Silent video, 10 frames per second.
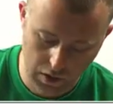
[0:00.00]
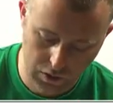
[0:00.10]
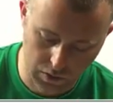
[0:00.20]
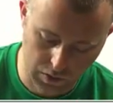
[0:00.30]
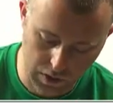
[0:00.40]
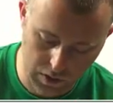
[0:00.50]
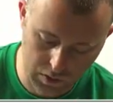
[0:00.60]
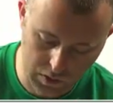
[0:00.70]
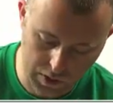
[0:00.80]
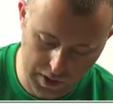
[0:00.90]
So I'm going to
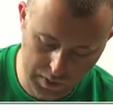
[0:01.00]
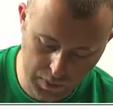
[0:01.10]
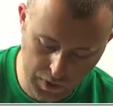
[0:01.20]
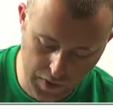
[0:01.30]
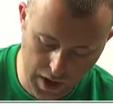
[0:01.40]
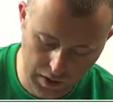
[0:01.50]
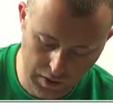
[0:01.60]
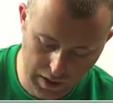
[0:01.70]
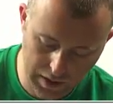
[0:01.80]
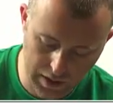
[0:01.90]
use this
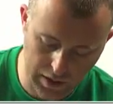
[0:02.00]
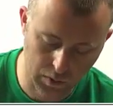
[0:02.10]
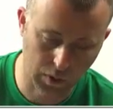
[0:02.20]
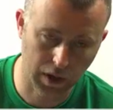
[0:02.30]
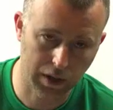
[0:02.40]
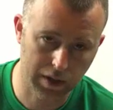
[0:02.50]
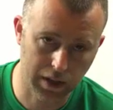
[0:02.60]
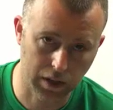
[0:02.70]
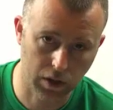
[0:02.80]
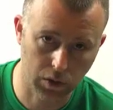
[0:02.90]
Pythagorean identity where I can
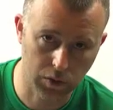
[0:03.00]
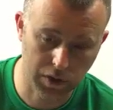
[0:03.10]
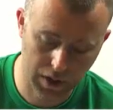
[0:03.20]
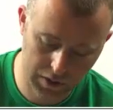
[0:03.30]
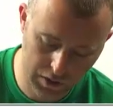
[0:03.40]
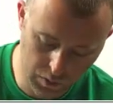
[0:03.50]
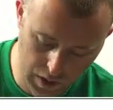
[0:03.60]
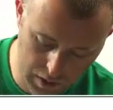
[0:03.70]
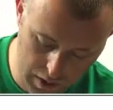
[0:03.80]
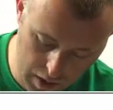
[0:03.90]
take cosine
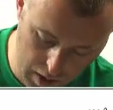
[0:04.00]
squared